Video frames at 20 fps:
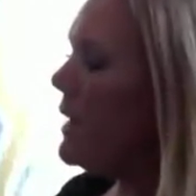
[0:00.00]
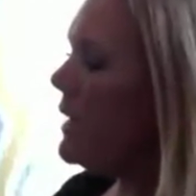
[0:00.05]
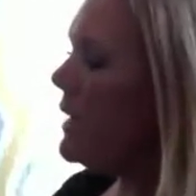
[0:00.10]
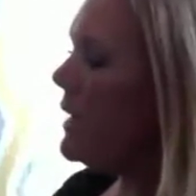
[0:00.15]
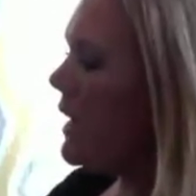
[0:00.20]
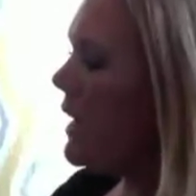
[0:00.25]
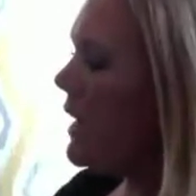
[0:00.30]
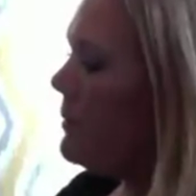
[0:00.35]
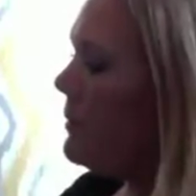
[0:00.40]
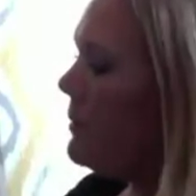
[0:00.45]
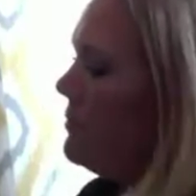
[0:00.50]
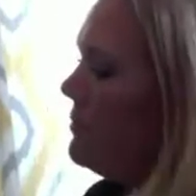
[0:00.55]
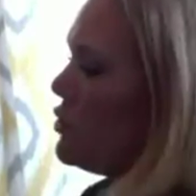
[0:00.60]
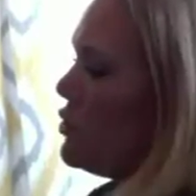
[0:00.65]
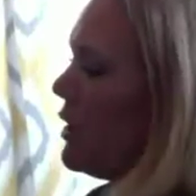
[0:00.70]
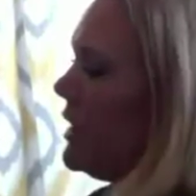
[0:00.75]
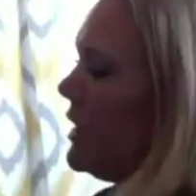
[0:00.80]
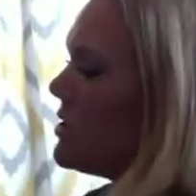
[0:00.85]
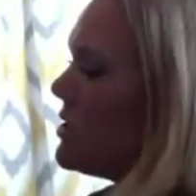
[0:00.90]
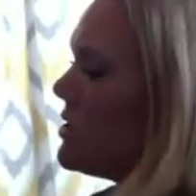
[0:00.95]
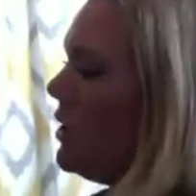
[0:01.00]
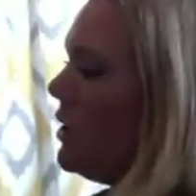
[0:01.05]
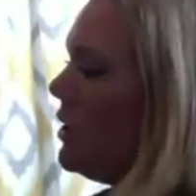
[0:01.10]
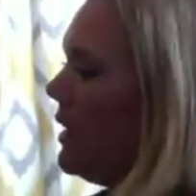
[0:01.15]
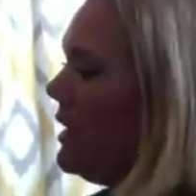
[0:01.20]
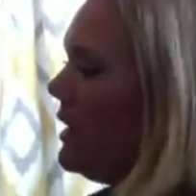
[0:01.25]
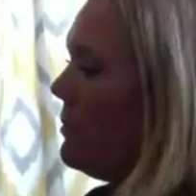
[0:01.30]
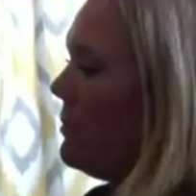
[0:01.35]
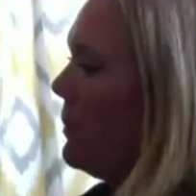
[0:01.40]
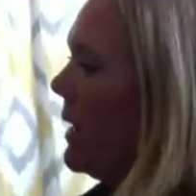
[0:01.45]
but drains
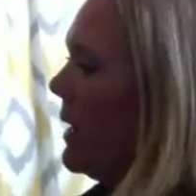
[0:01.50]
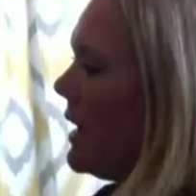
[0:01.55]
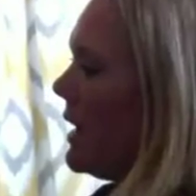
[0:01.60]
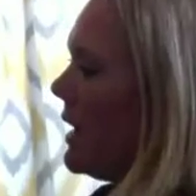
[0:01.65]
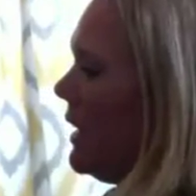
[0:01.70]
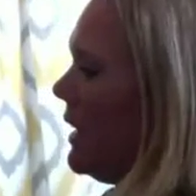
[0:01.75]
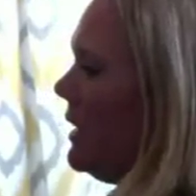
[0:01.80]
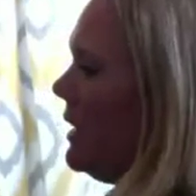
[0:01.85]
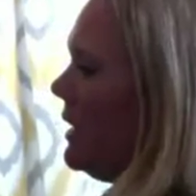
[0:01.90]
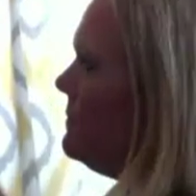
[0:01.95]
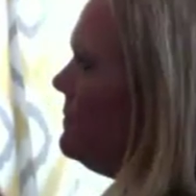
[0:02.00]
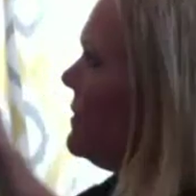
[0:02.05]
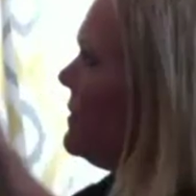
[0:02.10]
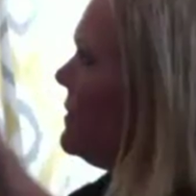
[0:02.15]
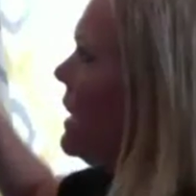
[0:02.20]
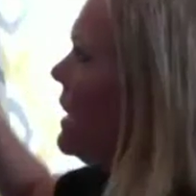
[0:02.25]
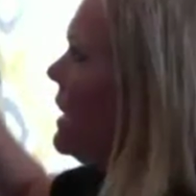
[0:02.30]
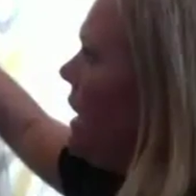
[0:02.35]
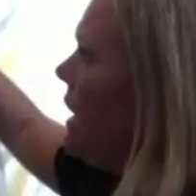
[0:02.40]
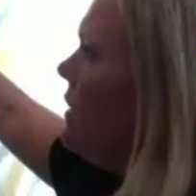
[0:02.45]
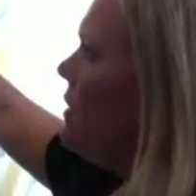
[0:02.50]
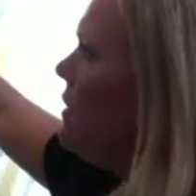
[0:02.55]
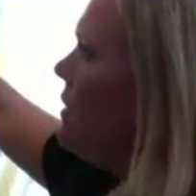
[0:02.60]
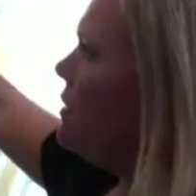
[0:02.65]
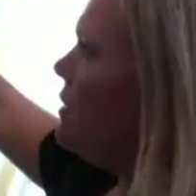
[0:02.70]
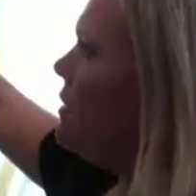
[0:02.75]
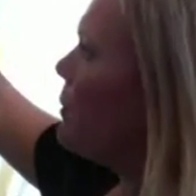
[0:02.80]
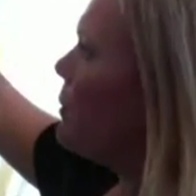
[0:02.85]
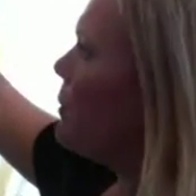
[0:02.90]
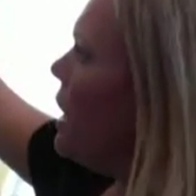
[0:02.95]
go in the pocket, and
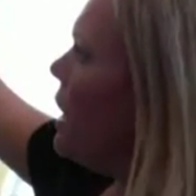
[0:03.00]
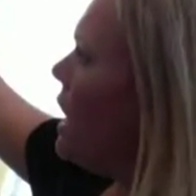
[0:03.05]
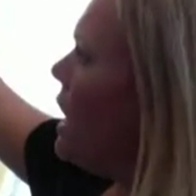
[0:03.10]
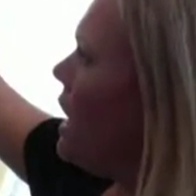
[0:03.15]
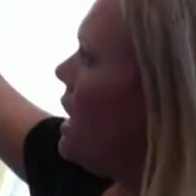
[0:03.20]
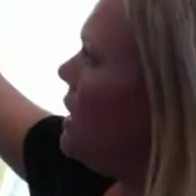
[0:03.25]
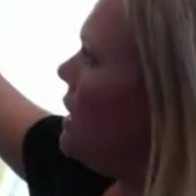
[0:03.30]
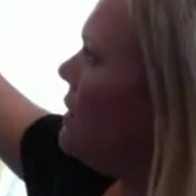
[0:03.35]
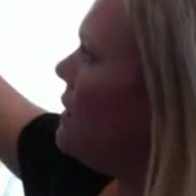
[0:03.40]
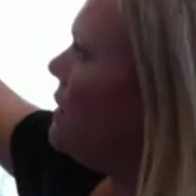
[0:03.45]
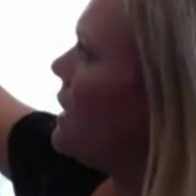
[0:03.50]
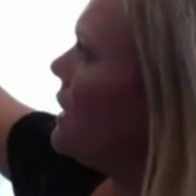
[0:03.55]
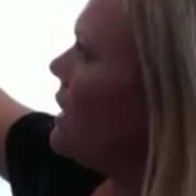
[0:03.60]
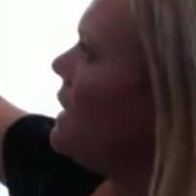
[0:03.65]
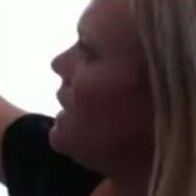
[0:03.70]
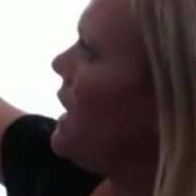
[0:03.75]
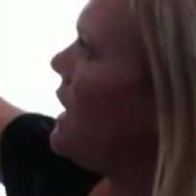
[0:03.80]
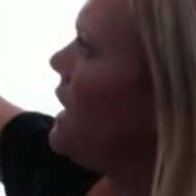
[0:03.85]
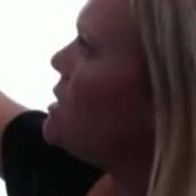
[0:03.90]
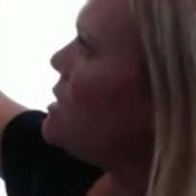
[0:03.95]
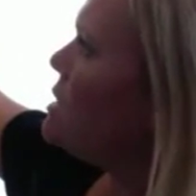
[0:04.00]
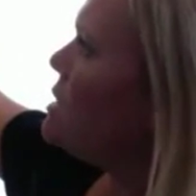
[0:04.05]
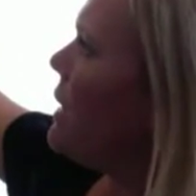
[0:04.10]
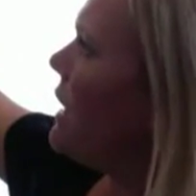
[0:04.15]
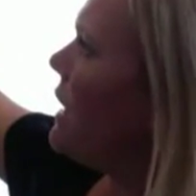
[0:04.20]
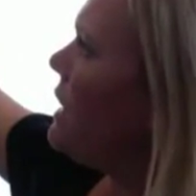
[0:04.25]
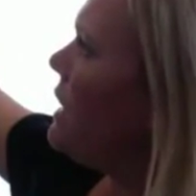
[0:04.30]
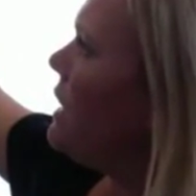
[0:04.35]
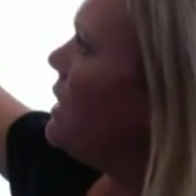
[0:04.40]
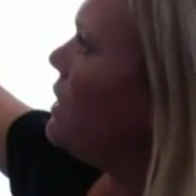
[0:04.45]
then the bra that
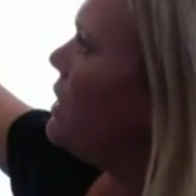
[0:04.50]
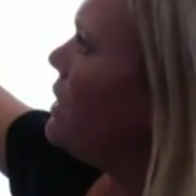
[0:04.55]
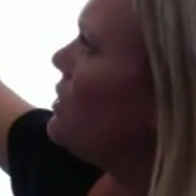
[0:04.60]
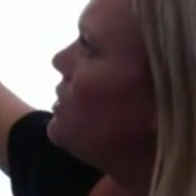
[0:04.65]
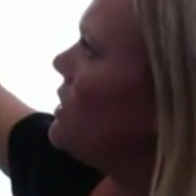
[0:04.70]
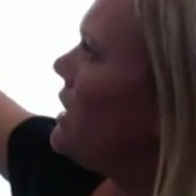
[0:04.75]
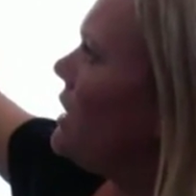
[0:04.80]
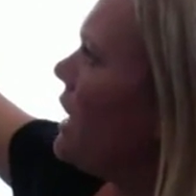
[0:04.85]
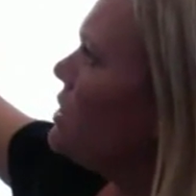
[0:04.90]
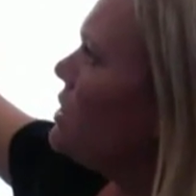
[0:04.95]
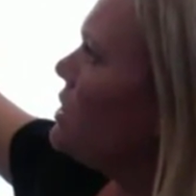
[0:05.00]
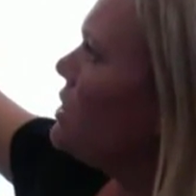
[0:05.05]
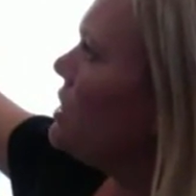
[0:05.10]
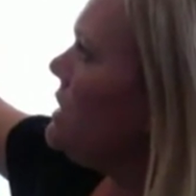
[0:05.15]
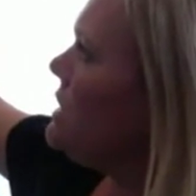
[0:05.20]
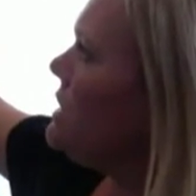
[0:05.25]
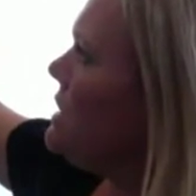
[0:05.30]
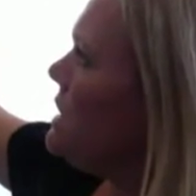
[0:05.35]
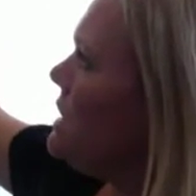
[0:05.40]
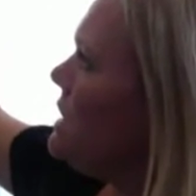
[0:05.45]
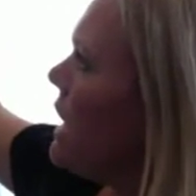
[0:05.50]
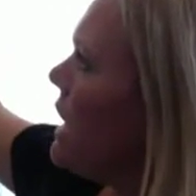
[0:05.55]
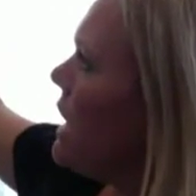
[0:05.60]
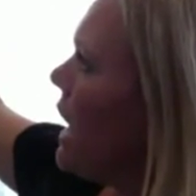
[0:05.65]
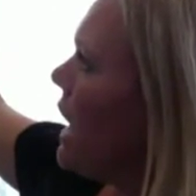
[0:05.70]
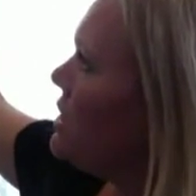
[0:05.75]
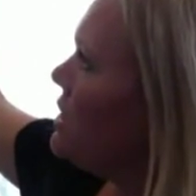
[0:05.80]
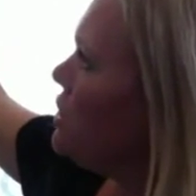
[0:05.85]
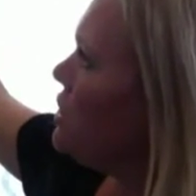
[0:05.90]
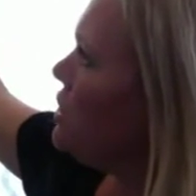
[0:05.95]
connects back here, you can actually
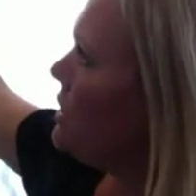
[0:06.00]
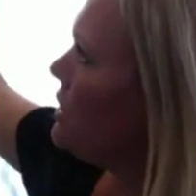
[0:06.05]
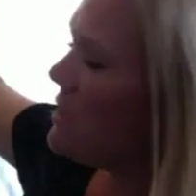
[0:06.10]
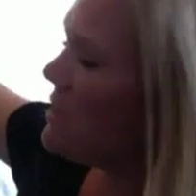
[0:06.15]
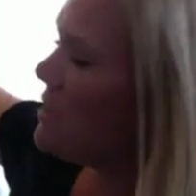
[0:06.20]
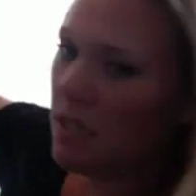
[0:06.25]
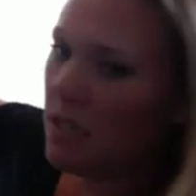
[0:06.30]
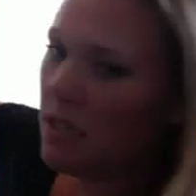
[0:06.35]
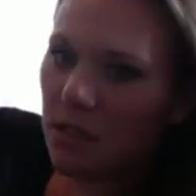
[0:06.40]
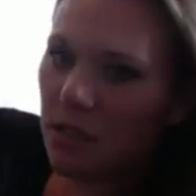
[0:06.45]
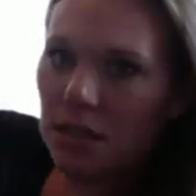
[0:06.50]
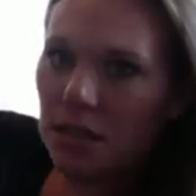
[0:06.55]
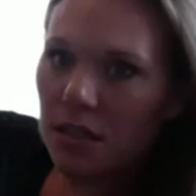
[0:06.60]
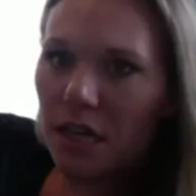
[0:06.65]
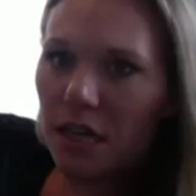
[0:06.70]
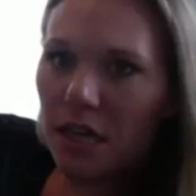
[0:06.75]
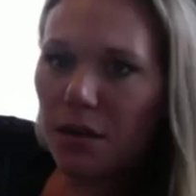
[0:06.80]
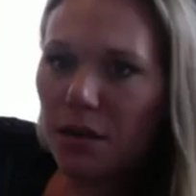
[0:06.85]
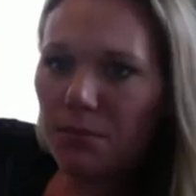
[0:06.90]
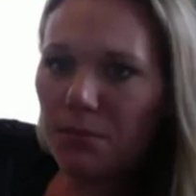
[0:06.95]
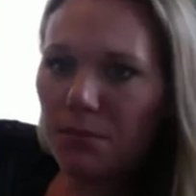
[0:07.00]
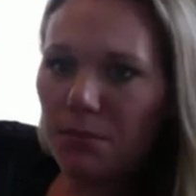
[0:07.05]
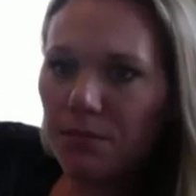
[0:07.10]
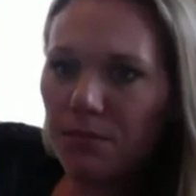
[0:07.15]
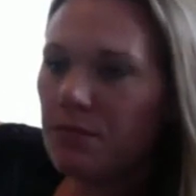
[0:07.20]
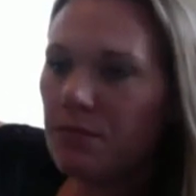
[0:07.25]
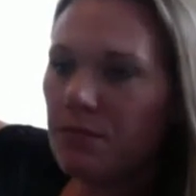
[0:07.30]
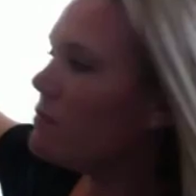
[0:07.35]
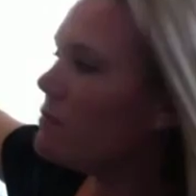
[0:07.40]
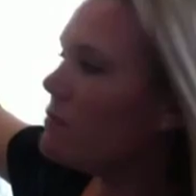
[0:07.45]
detach it
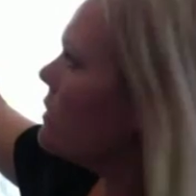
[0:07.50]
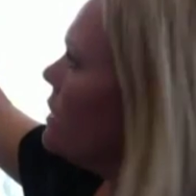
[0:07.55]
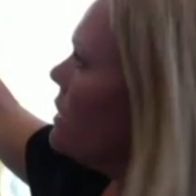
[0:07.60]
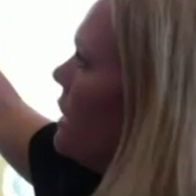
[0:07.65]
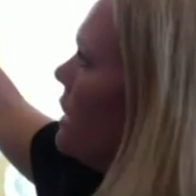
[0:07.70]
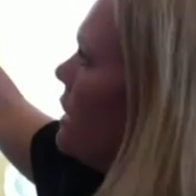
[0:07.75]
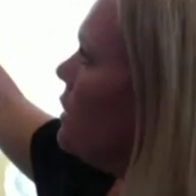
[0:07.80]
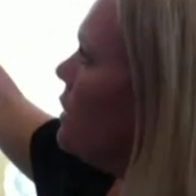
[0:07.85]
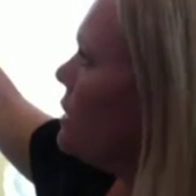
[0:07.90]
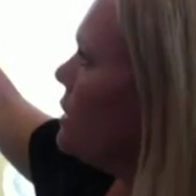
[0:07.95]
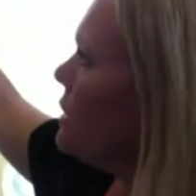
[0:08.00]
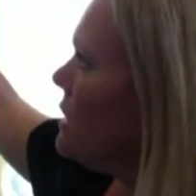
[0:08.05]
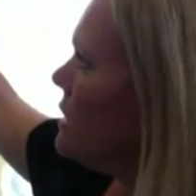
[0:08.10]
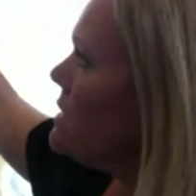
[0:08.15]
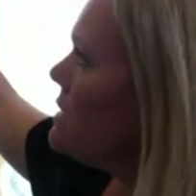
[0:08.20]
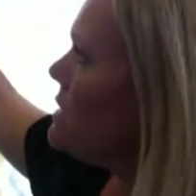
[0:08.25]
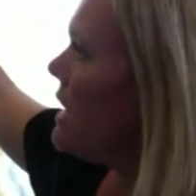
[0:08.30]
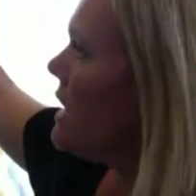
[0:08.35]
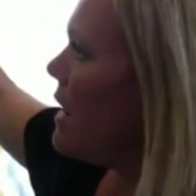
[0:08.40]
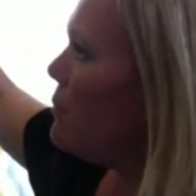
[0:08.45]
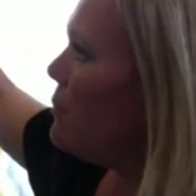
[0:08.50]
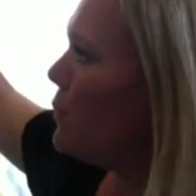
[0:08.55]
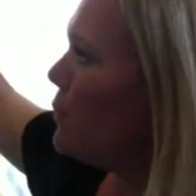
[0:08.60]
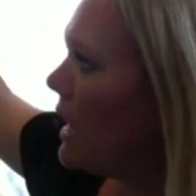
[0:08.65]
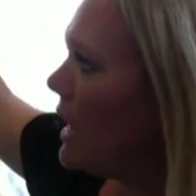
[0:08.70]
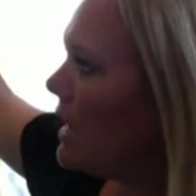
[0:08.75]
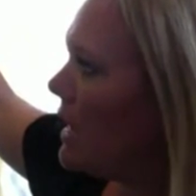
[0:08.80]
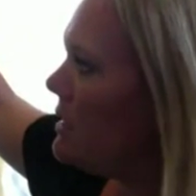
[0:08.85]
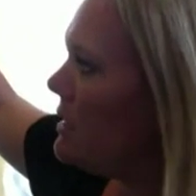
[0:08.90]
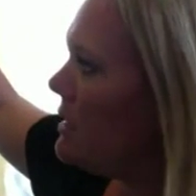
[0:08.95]
with a snap. We
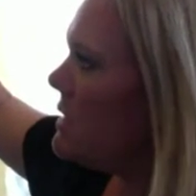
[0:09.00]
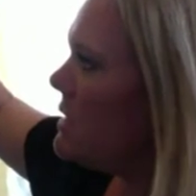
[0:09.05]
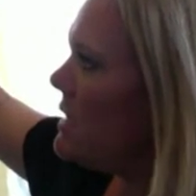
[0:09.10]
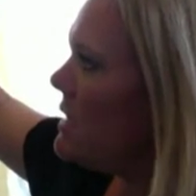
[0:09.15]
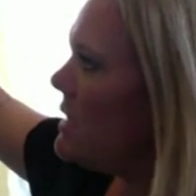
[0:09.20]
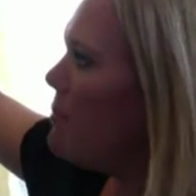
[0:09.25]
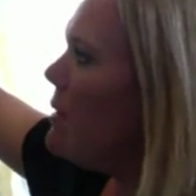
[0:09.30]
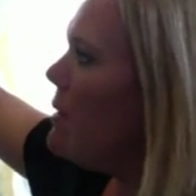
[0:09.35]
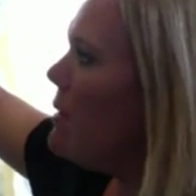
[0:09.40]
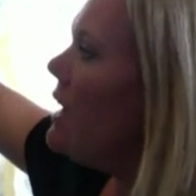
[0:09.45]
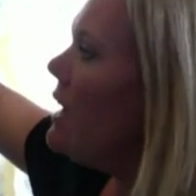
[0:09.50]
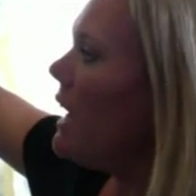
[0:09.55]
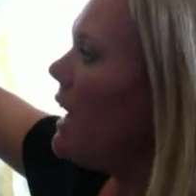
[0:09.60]
added the snap.